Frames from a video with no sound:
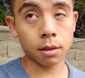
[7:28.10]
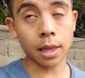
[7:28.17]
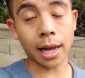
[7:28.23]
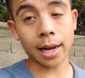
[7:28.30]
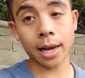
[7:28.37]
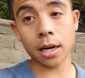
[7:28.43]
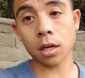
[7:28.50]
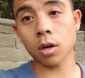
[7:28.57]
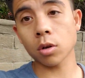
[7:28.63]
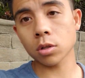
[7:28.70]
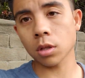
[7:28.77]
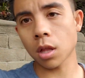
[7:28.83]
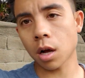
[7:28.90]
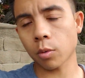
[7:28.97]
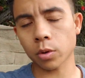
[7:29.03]
that kind of goes
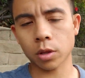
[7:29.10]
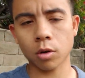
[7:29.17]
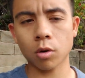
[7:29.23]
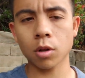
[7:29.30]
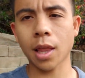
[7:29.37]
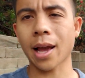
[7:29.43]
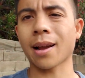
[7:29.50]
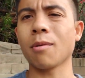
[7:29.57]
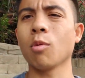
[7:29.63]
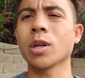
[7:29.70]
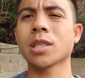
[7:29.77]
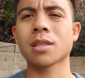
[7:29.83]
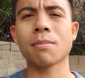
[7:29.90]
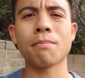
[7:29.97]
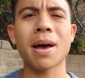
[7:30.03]
along with the whole, like,
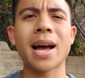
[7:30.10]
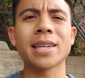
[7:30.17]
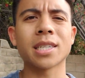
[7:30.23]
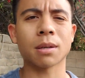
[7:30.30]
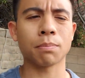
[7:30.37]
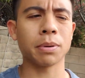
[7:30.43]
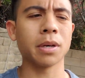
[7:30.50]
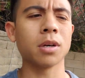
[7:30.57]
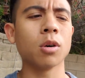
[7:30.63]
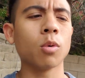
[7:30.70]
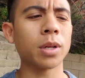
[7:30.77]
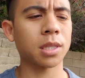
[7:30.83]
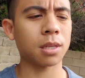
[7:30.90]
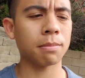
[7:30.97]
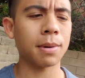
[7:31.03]
what's the magic pill?
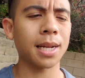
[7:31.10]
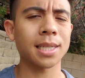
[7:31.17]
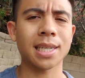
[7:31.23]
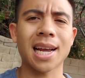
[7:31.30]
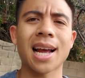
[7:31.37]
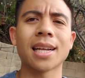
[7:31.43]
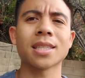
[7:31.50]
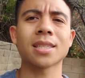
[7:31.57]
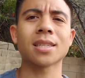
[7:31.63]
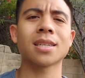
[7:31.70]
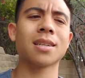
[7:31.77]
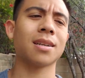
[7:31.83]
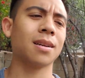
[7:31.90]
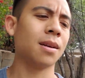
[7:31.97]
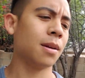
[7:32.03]
What's the magic
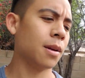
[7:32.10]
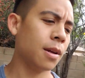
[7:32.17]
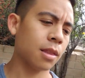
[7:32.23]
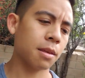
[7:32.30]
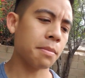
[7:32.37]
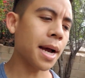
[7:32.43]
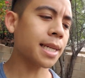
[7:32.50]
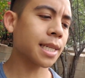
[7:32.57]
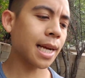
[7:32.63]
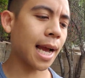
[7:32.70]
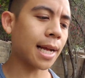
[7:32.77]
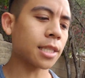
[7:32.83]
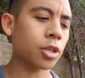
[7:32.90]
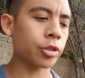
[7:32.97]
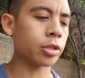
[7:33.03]
answer? The magic
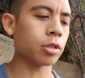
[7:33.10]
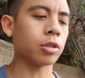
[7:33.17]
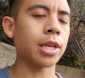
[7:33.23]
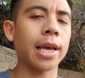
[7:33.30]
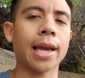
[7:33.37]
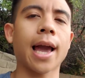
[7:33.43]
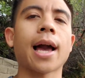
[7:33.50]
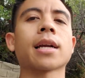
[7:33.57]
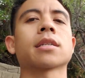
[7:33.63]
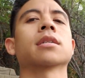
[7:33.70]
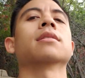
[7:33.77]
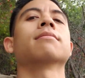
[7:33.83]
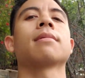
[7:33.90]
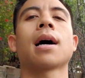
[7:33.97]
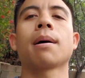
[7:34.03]
answer is to take
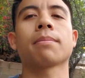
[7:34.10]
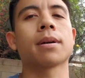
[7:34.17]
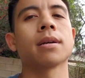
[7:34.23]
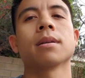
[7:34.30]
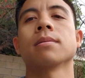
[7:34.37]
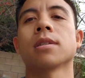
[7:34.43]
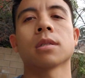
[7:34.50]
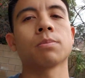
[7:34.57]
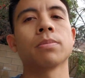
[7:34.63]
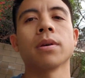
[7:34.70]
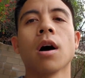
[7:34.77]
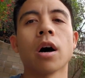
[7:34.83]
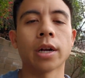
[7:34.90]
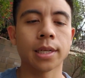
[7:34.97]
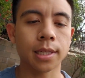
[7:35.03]
action. I'm going to just be
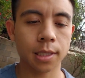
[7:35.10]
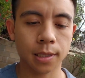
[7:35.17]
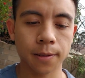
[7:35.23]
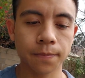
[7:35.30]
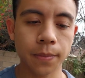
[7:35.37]
honest.